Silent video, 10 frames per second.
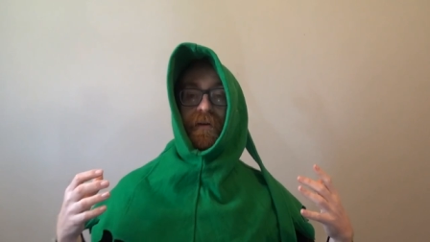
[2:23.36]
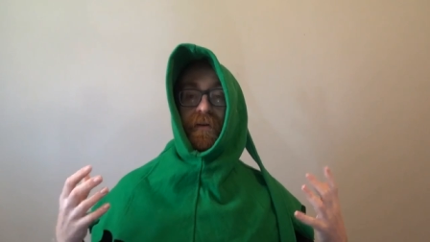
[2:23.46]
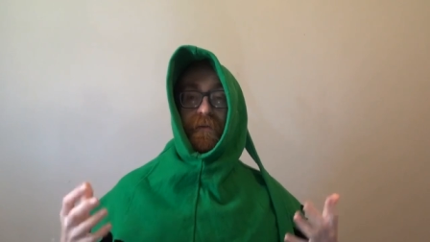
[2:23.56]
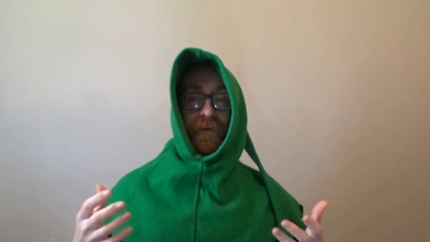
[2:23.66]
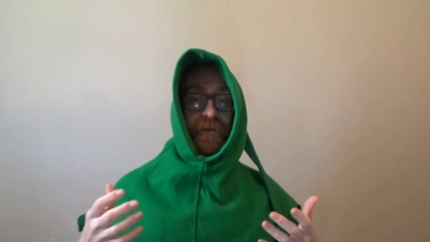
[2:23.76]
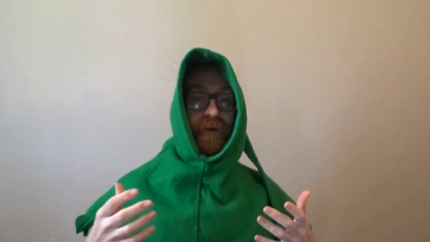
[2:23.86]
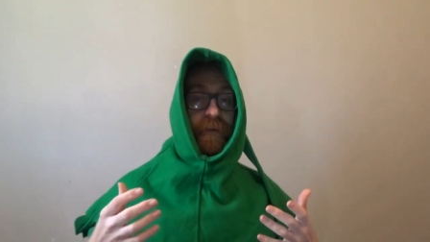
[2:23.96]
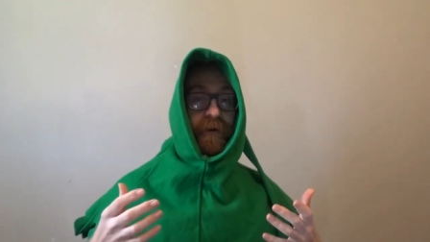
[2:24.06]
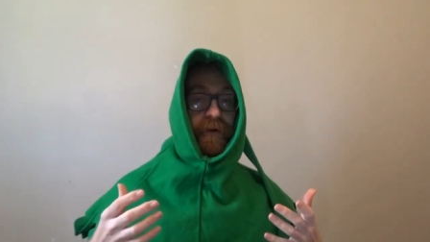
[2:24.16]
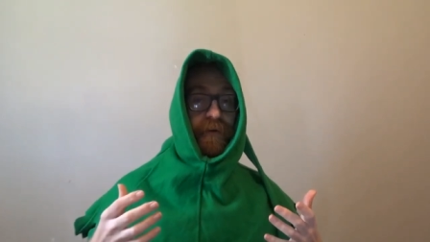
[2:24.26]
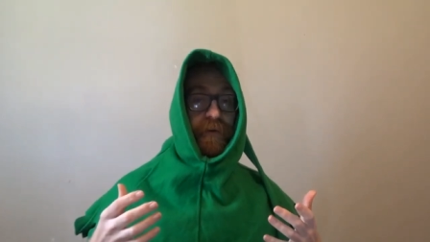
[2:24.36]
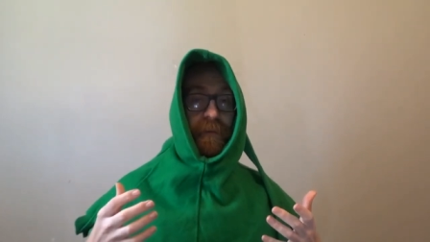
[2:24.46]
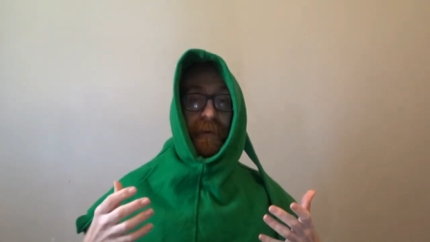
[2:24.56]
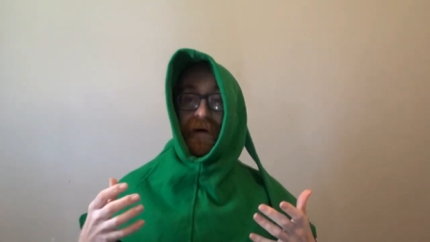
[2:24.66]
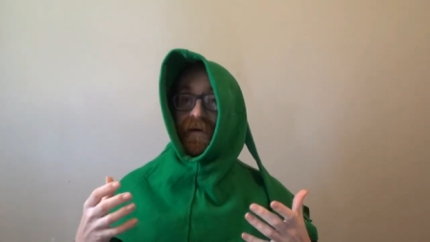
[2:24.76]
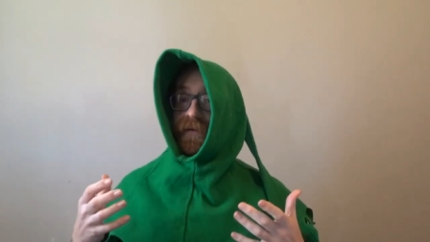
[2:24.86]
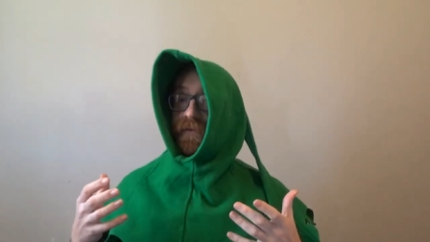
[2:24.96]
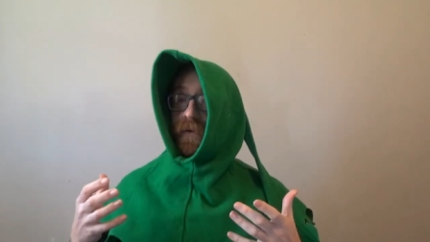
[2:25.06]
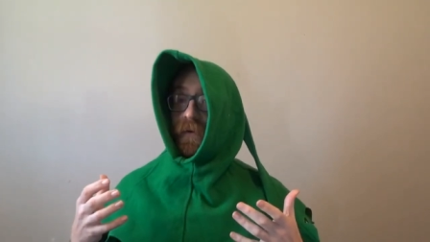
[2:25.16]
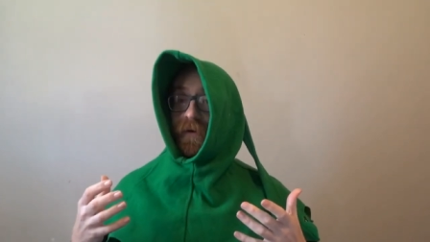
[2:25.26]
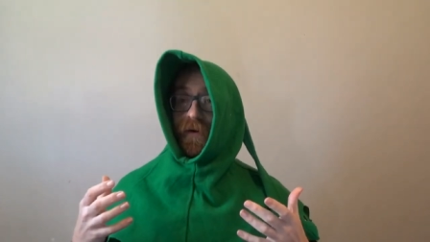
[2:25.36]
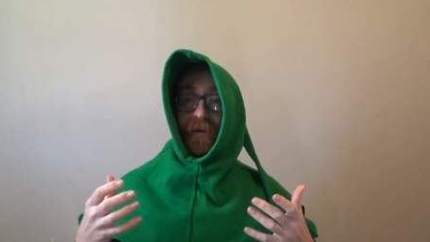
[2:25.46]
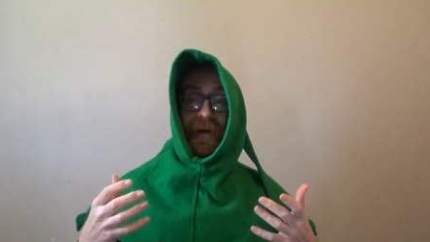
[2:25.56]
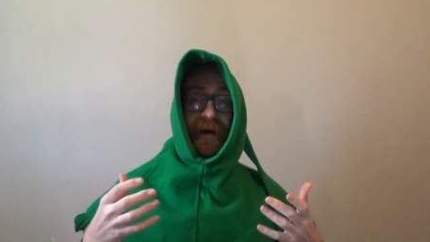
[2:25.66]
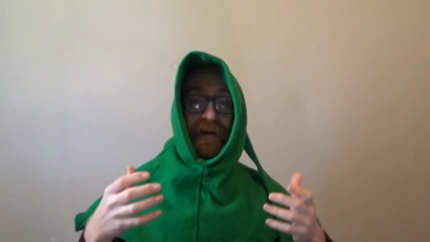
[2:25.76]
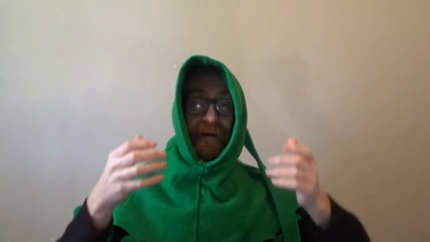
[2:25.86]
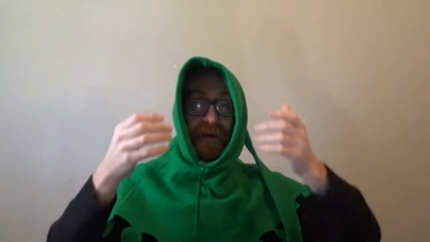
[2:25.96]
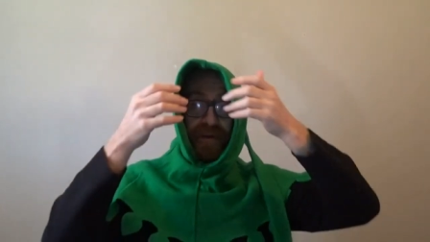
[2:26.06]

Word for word: So the first style we're going to talk about is the hood on the head.